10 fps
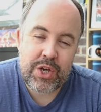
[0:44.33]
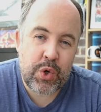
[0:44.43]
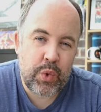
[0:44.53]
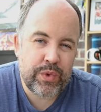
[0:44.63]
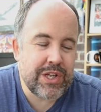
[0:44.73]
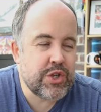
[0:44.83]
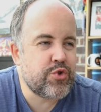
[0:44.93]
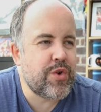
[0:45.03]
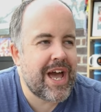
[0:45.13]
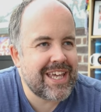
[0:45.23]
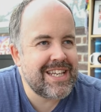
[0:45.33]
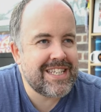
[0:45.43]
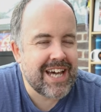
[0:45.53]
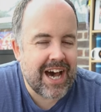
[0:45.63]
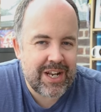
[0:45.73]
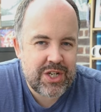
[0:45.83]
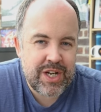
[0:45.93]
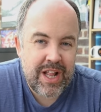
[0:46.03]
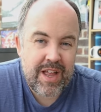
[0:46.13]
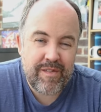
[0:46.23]
called the Dragon
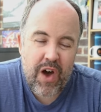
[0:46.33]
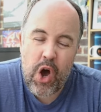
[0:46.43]
Touch for